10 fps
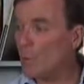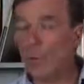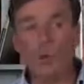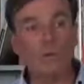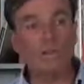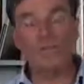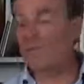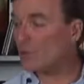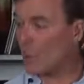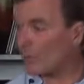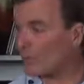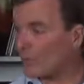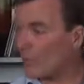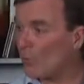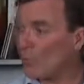all
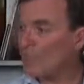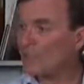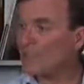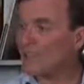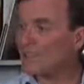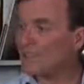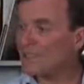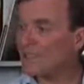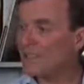photography, all those things,